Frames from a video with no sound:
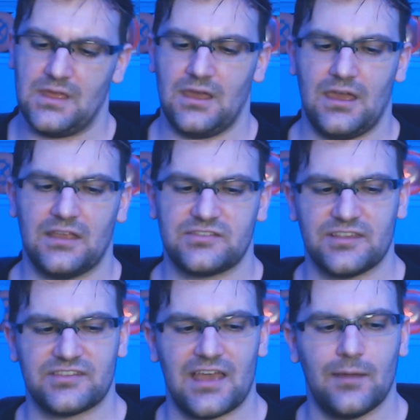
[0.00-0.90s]
It's
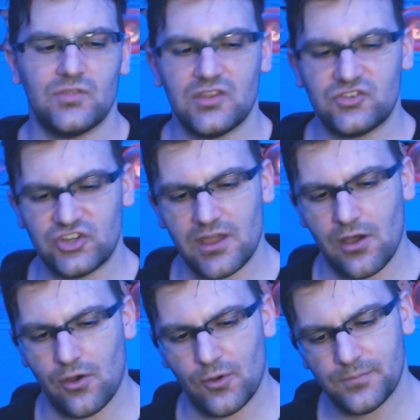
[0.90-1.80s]
this
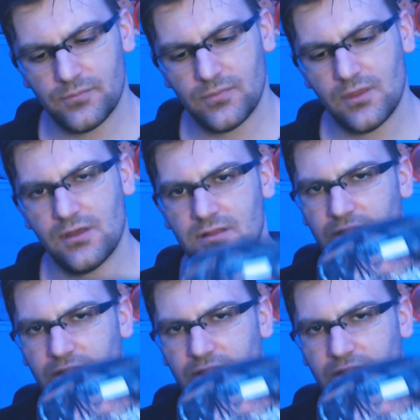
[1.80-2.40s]
MDGO, like